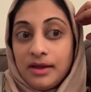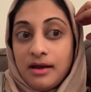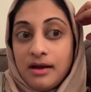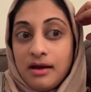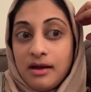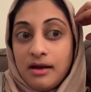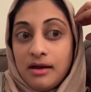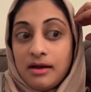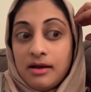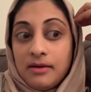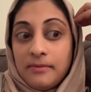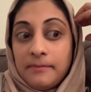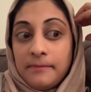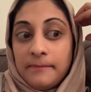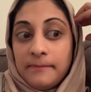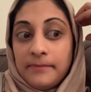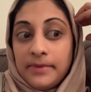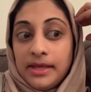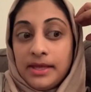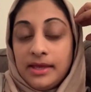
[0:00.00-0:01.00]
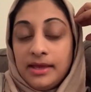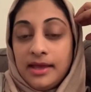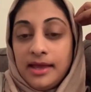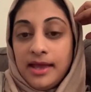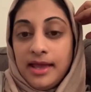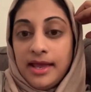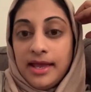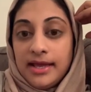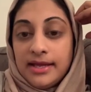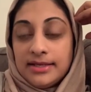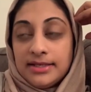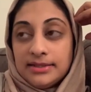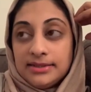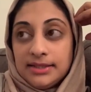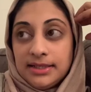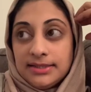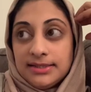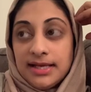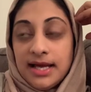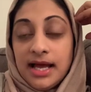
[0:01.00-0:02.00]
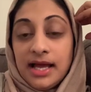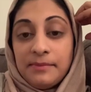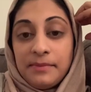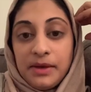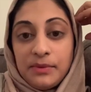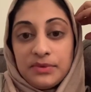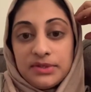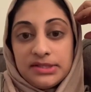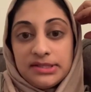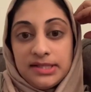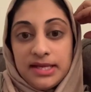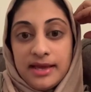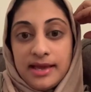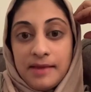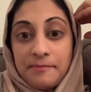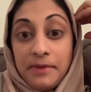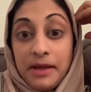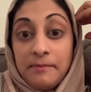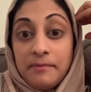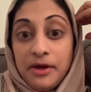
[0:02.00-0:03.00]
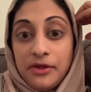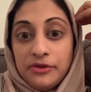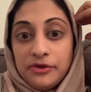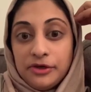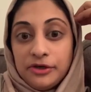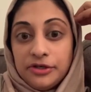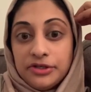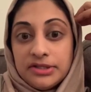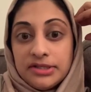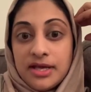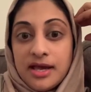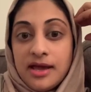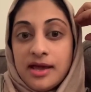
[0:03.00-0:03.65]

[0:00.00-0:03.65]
Um, and at that time, I was staying at my mother's.